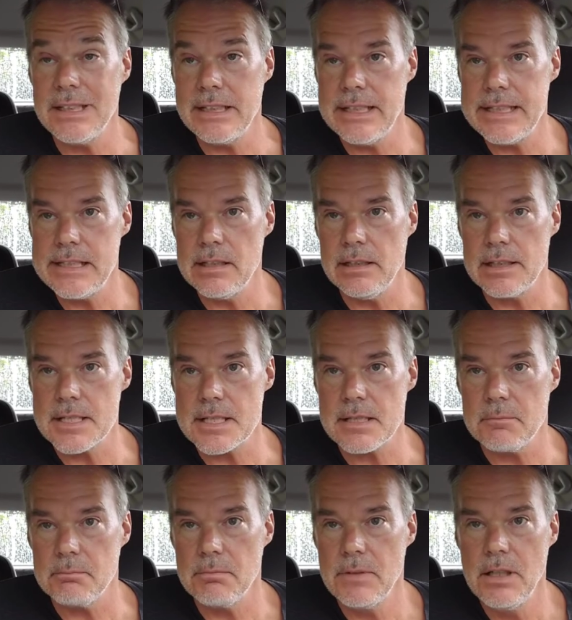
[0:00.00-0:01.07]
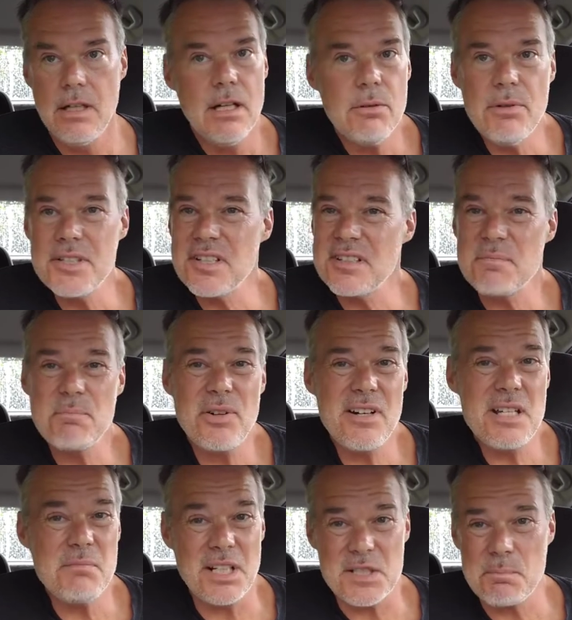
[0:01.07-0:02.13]
millennialism, which is
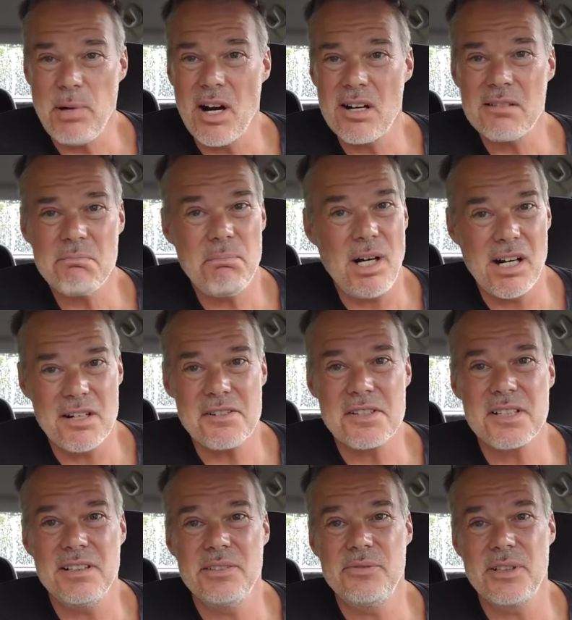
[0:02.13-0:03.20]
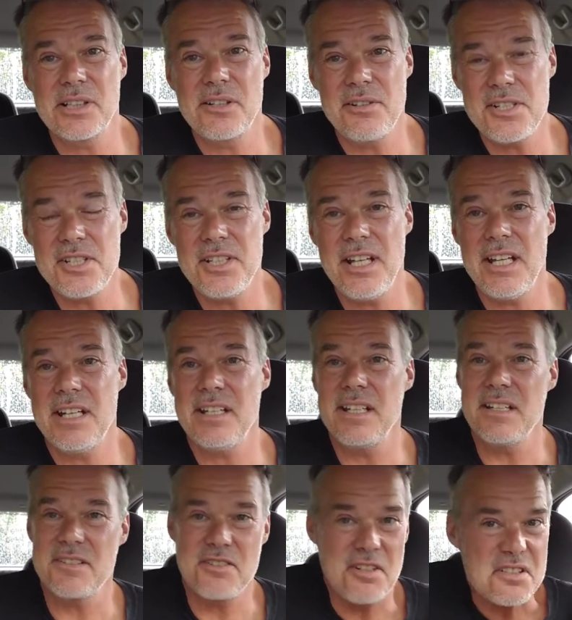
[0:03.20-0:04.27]
pretty much part and parcel of what
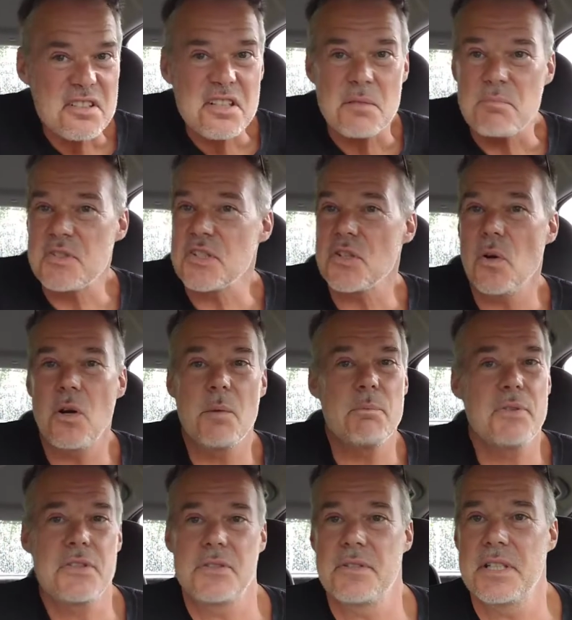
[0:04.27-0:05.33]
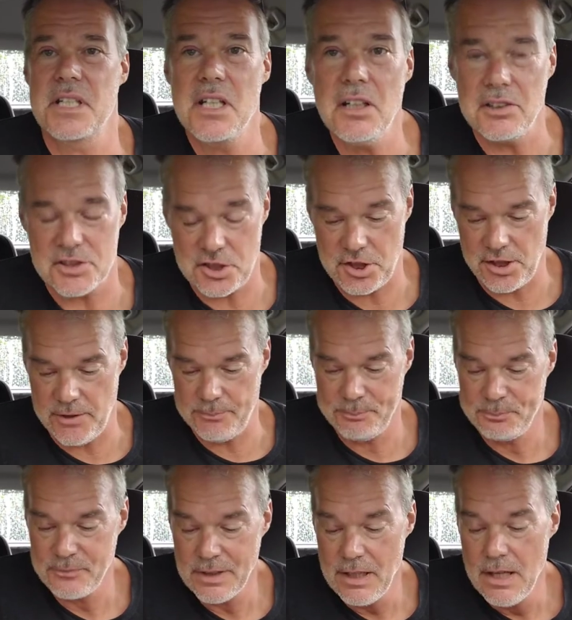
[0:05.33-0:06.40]
Christianity has just absorbed through the culture.
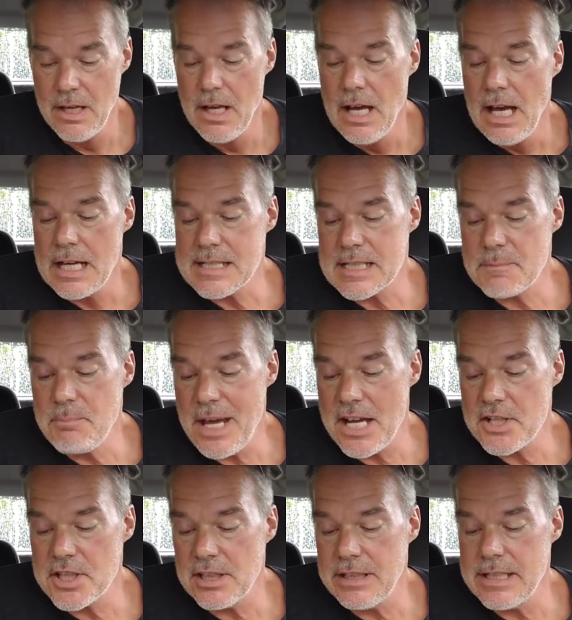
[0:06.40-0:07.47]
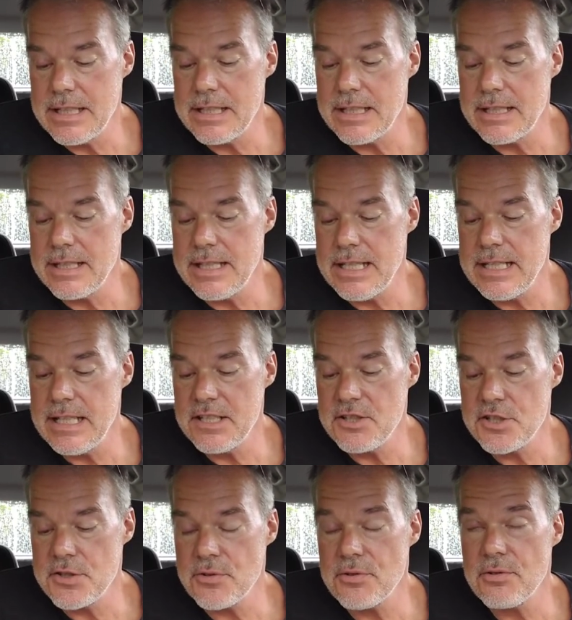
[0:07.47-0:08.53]
Especially the
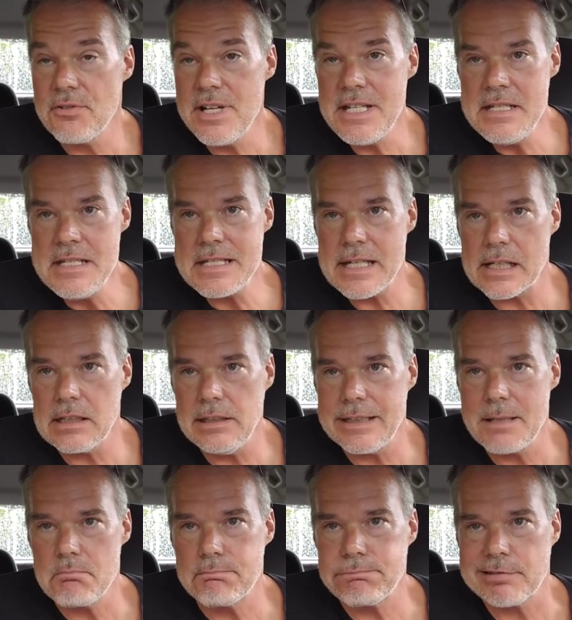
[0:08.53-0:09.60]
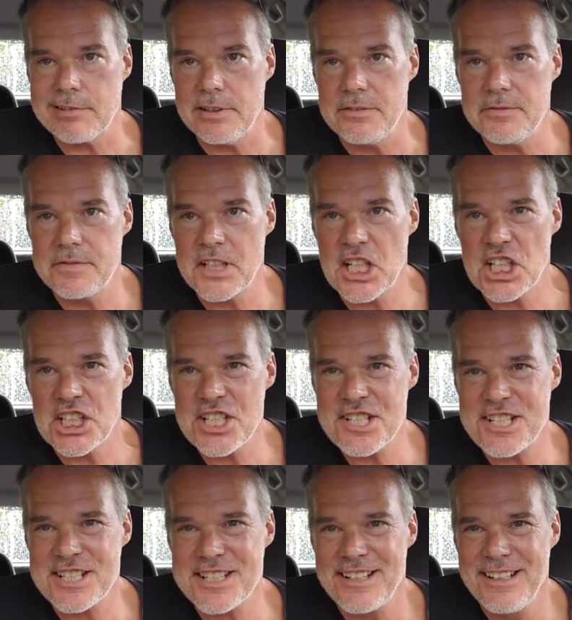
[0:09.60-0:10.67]
intrinsically
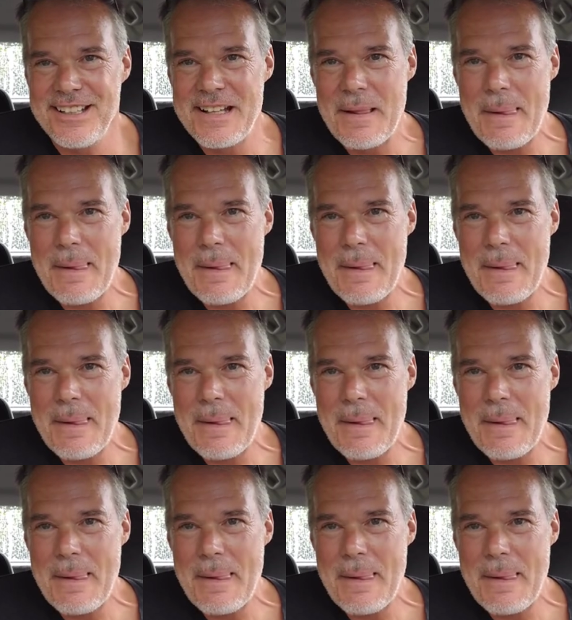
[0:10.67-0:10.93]
perverse,